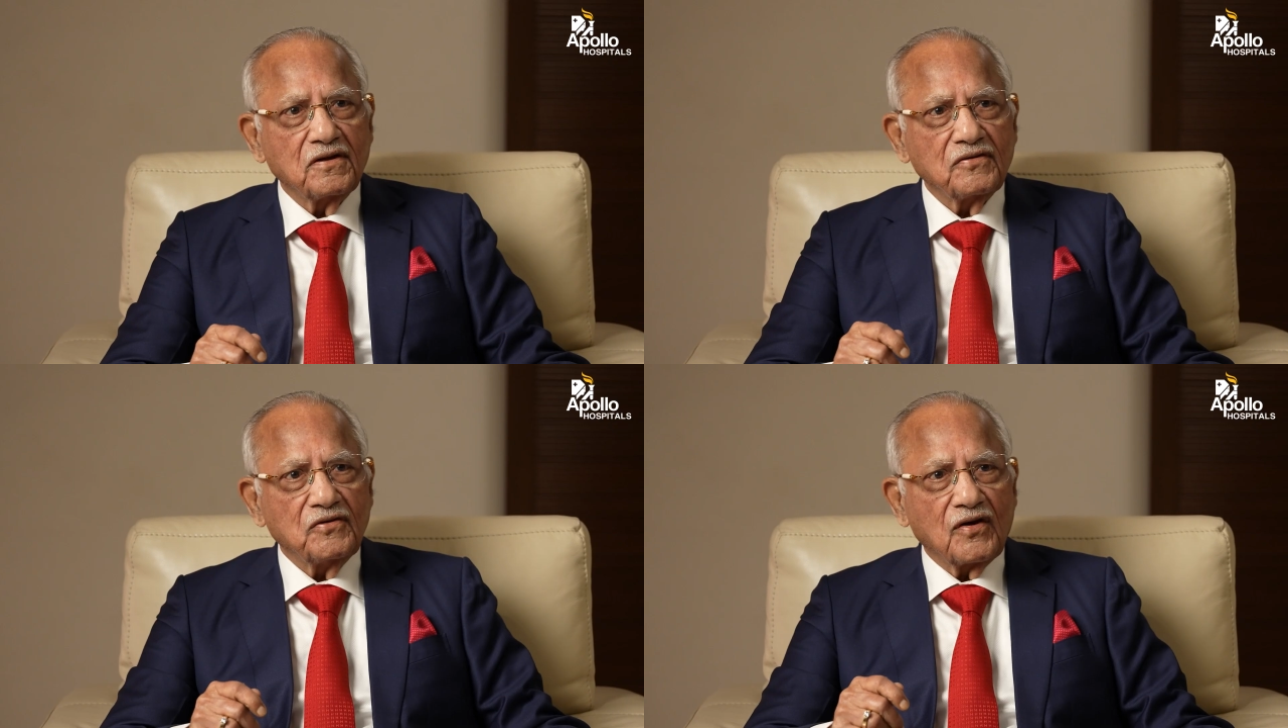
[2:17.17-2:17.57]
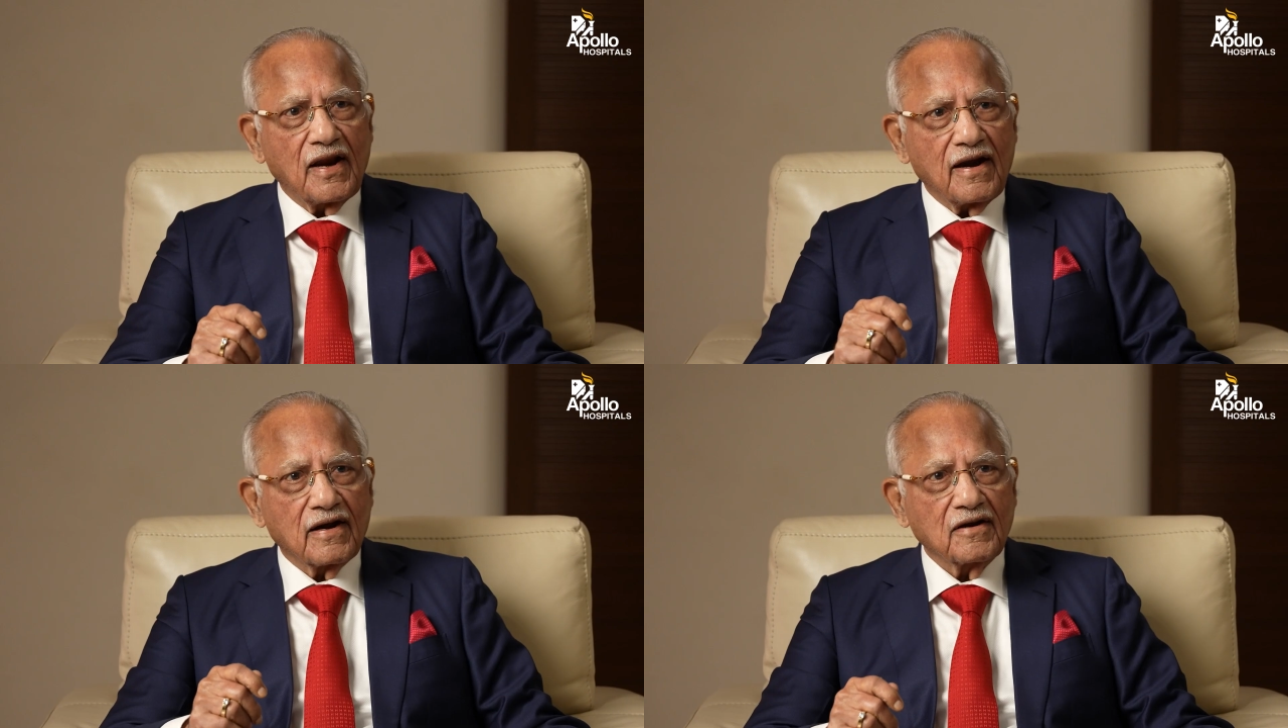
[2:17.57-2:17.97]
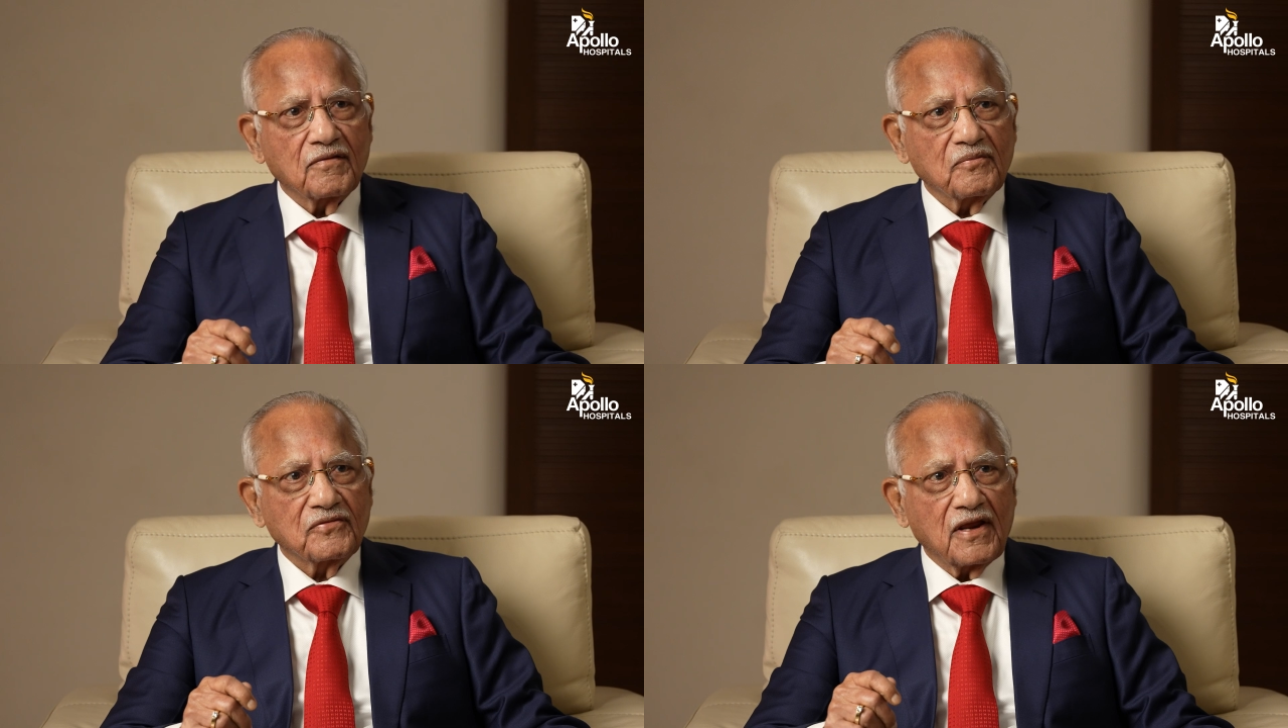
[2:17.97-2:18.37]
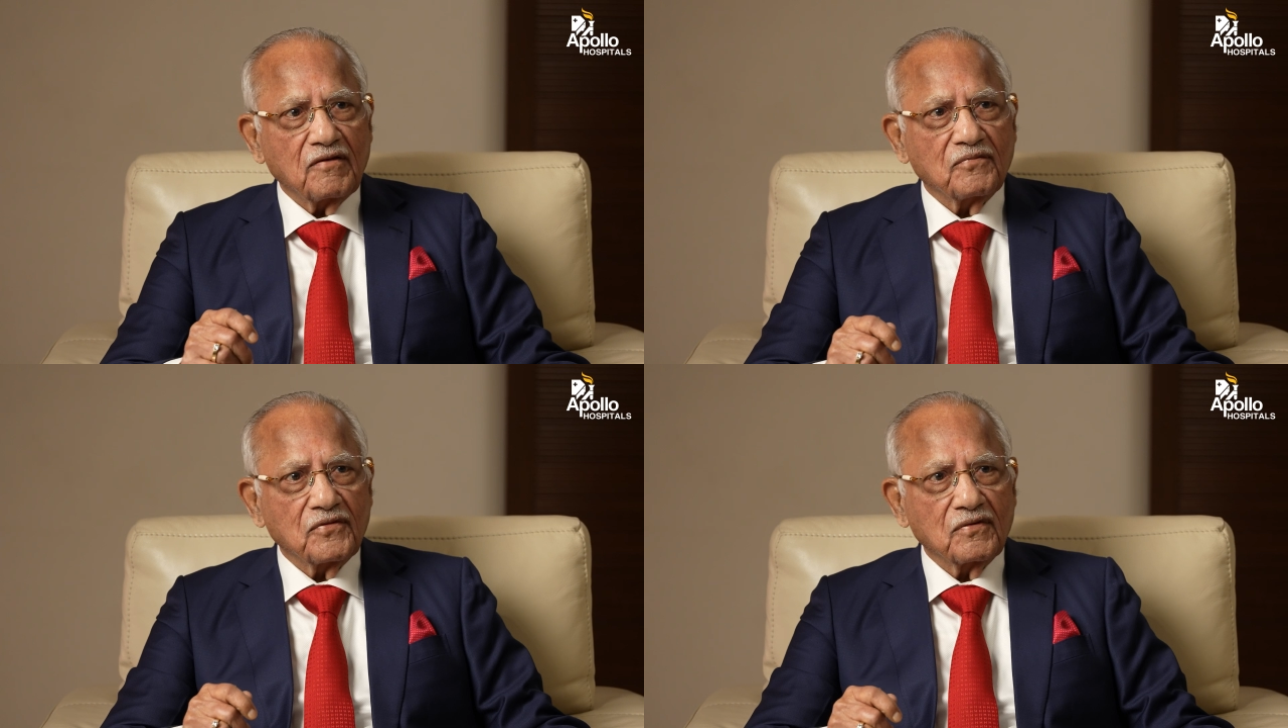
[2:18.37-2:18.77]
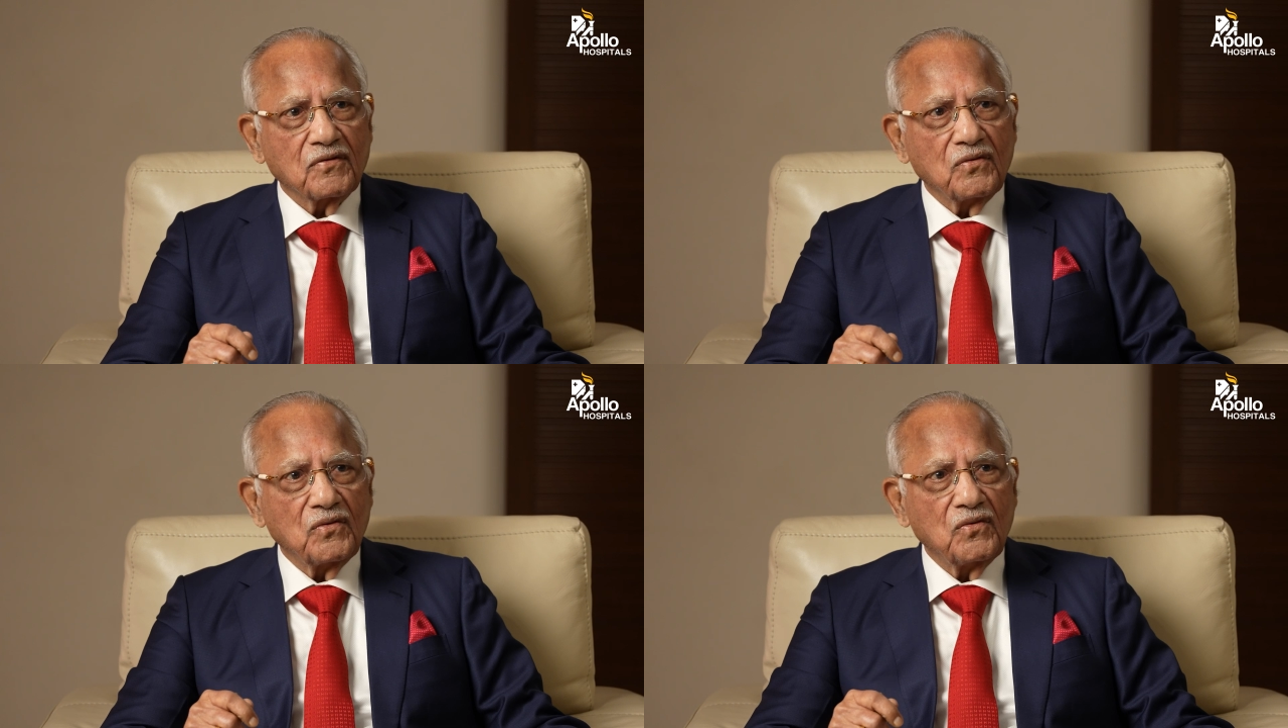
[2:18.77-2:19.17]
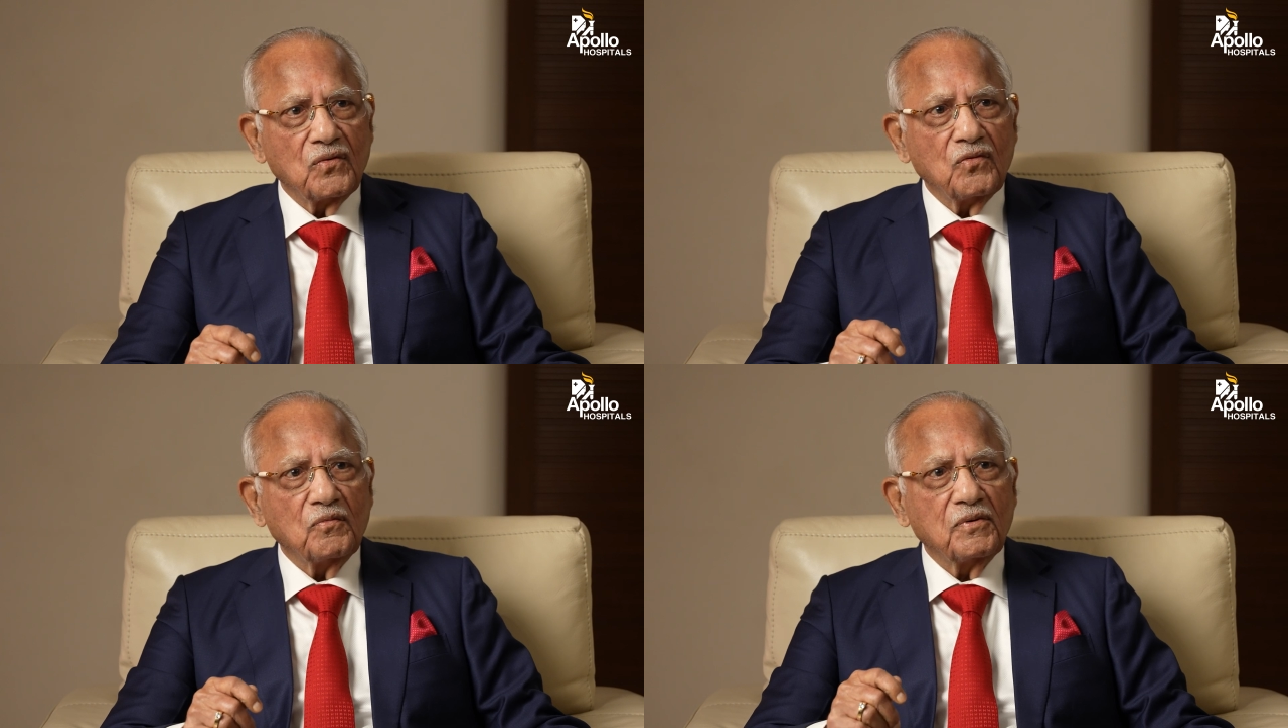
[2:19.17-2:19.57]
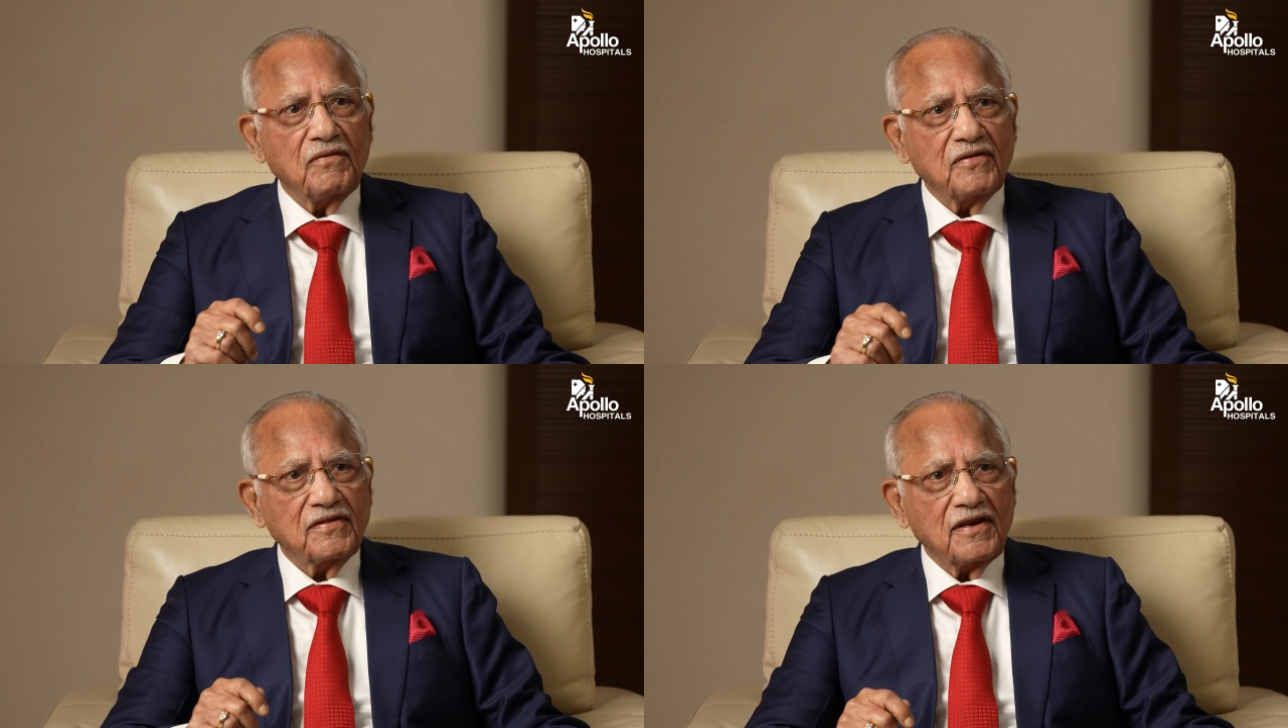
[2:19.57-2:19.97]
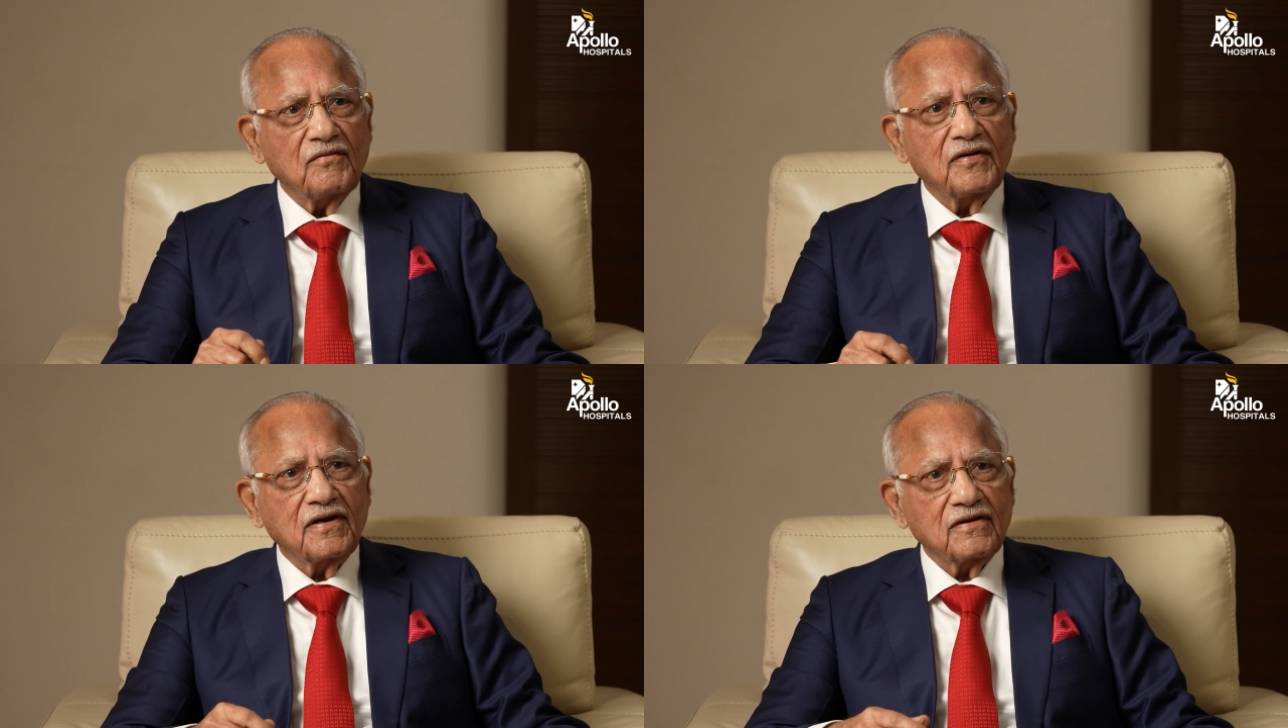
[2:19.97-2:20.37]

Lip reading: John Adler from Stanford, who previously invented